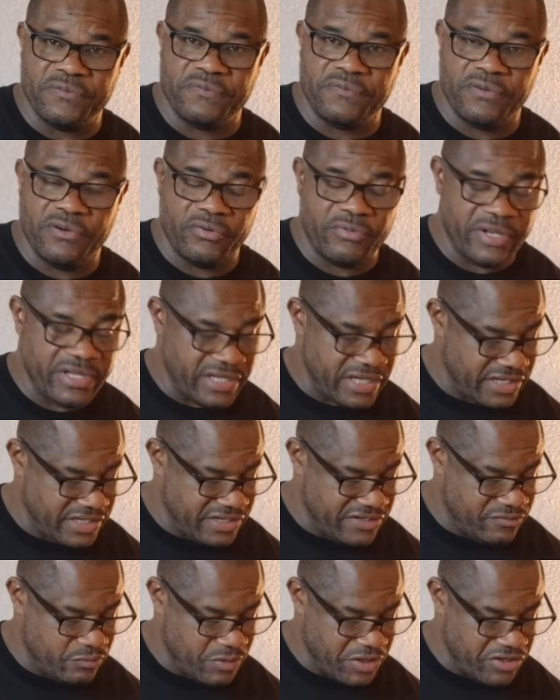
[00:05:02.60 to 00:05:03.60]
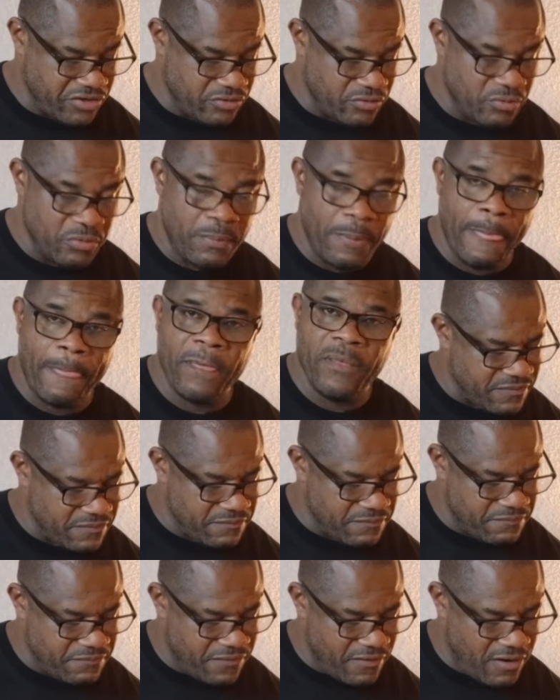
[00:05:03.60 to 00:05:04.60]
for reggae is when you
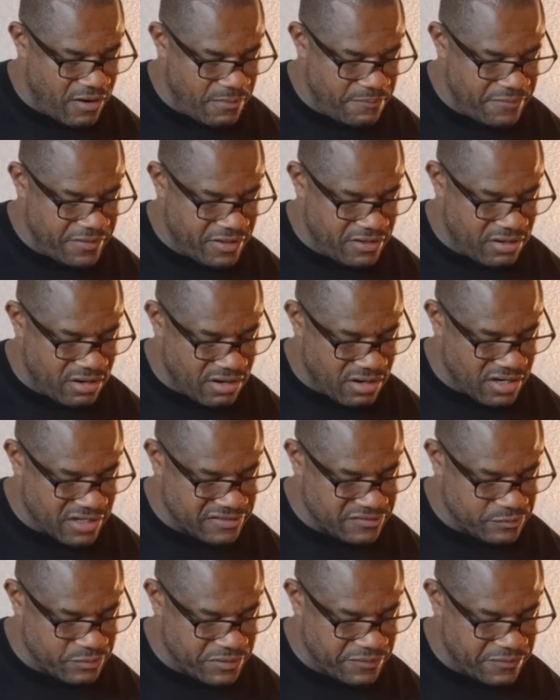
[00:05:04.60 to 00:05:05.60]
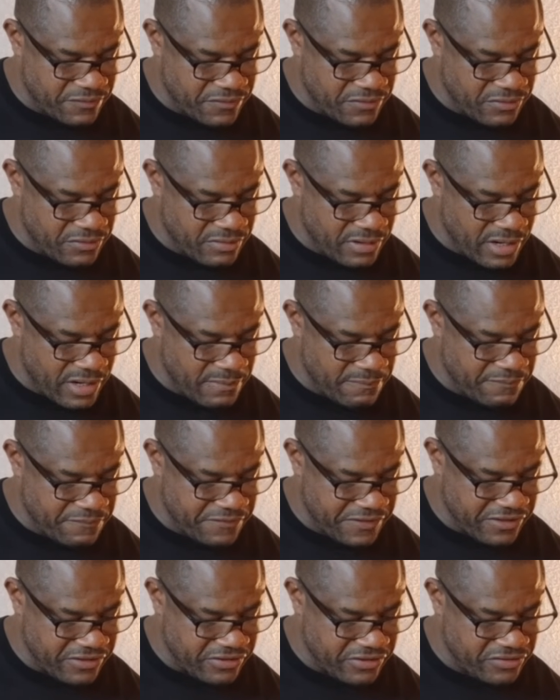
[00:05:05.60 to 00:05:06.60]
form the chords with your
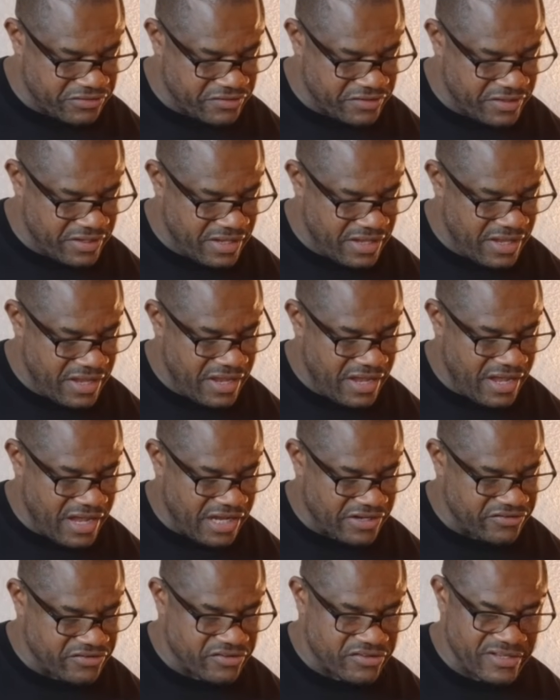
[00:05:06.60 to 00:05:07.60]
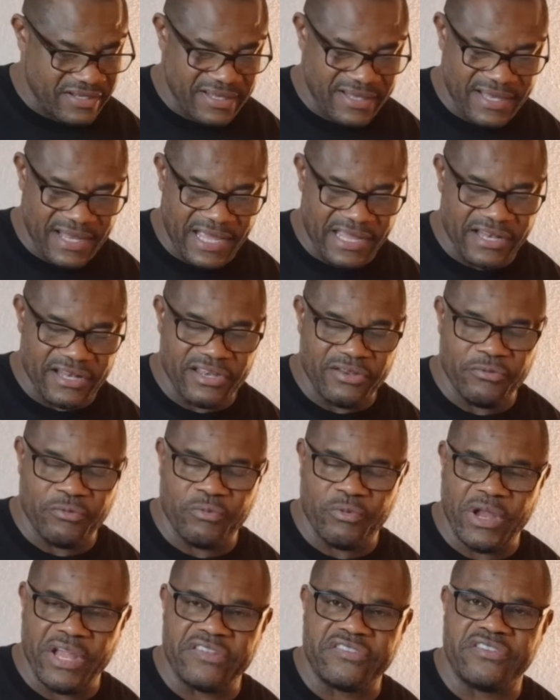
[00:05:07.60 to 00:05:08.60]
fingers and just lightly
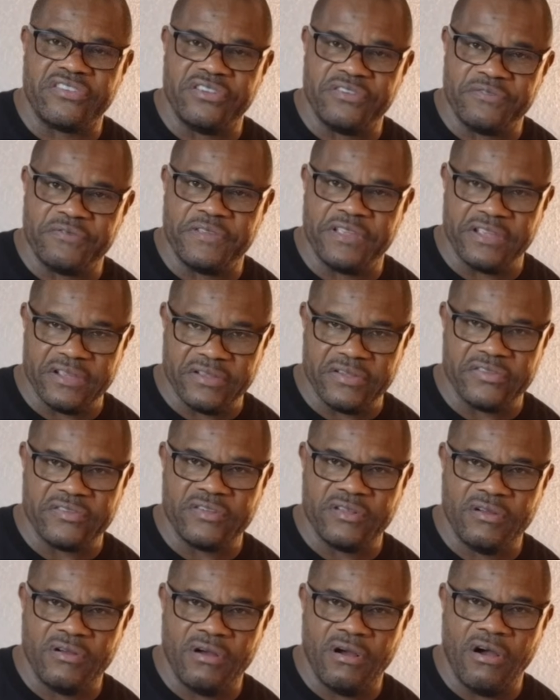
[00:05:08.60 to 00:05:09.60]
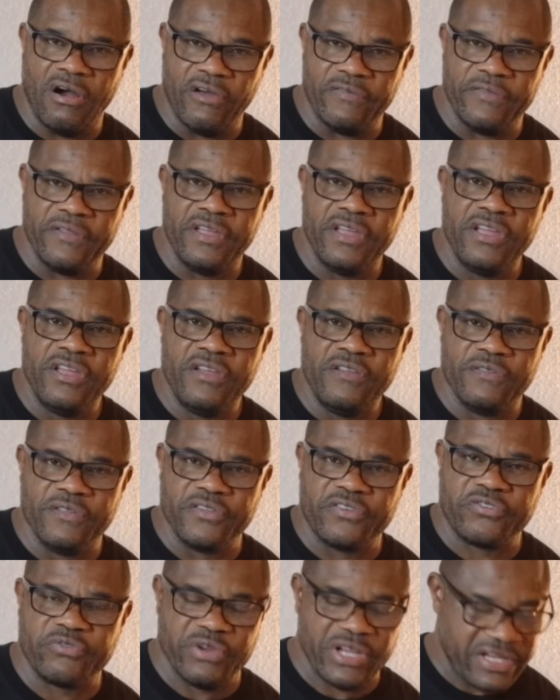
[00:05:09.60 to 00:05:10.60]
rest your fingers on
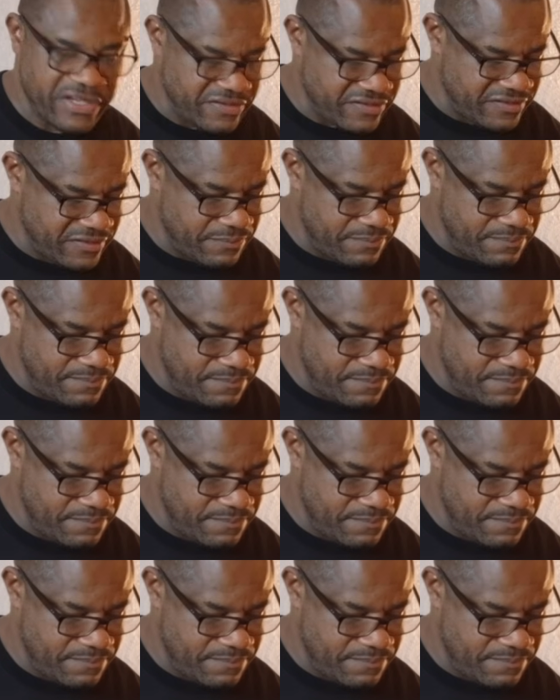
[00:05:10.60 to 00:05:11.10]
the strings.